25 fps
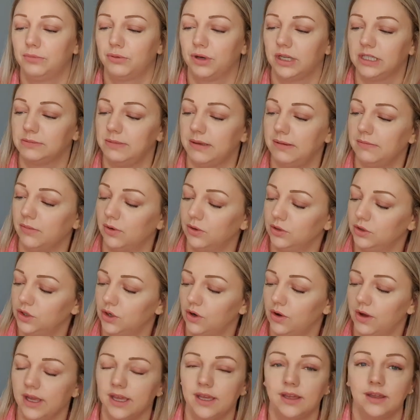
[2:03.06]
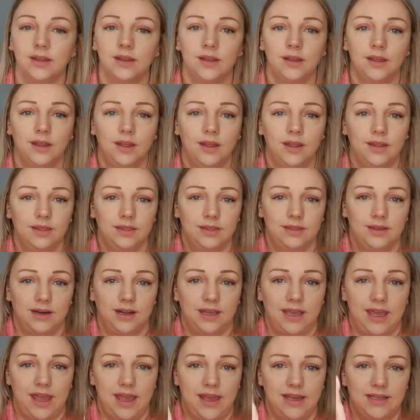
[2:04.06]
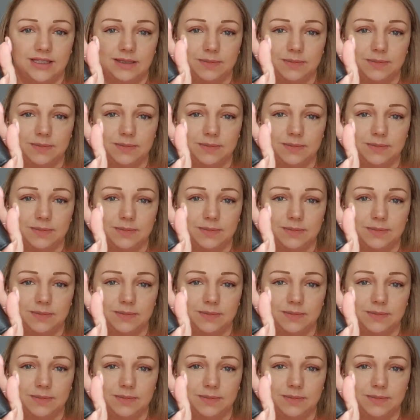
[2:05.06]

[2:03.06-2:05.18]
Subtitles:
brings me more joy than a Kate